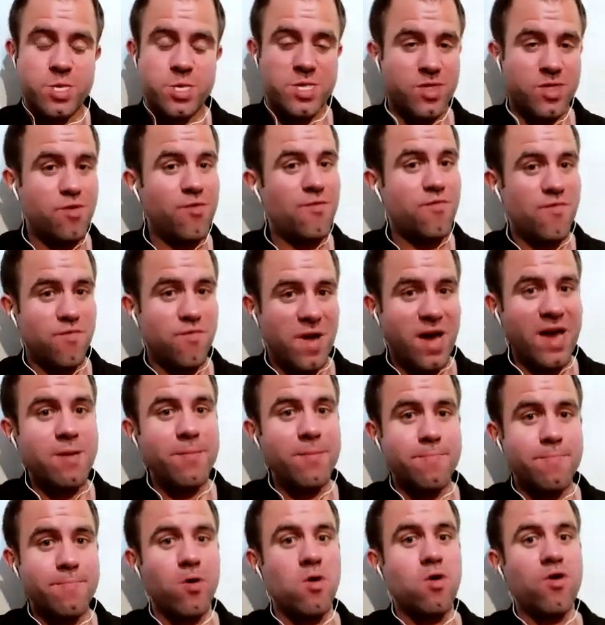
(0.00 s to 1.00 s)
that
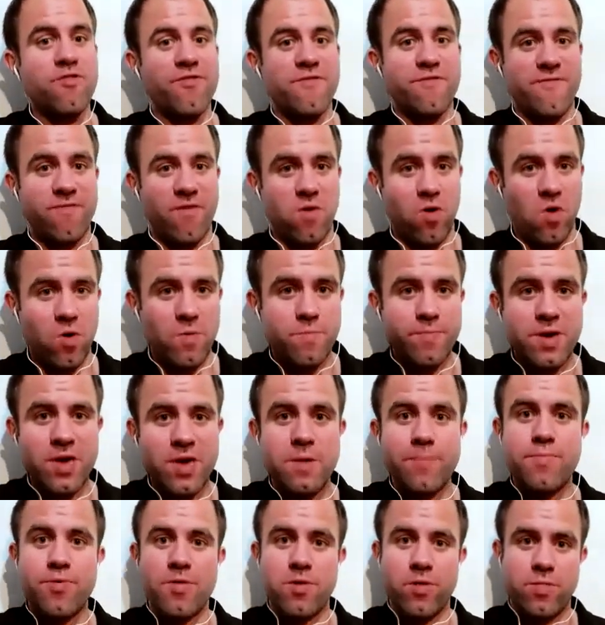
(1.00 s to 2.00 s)
write books for
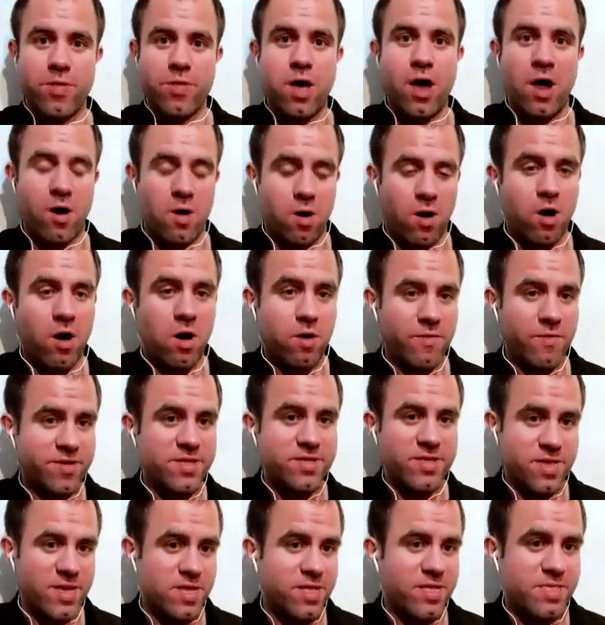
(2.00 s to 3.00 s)
people that are
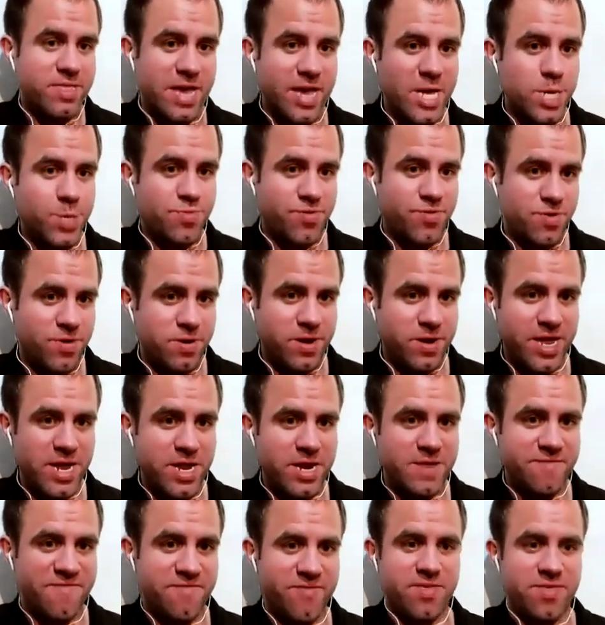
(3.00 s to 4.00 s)
in desperate need
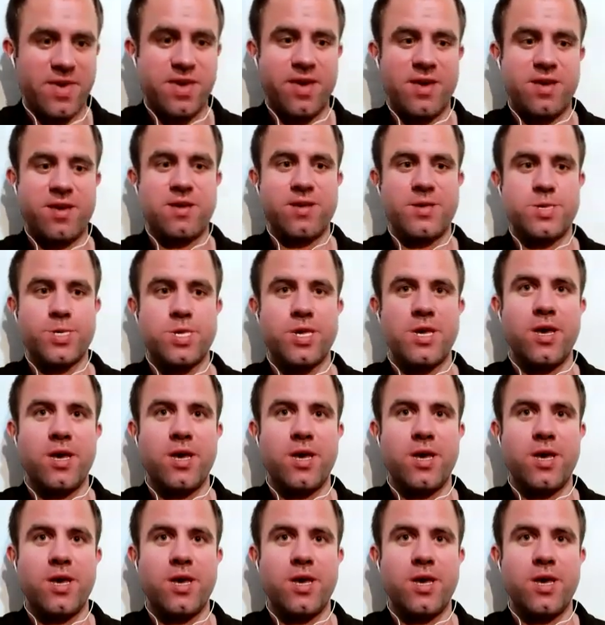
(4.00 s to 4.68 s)
of things.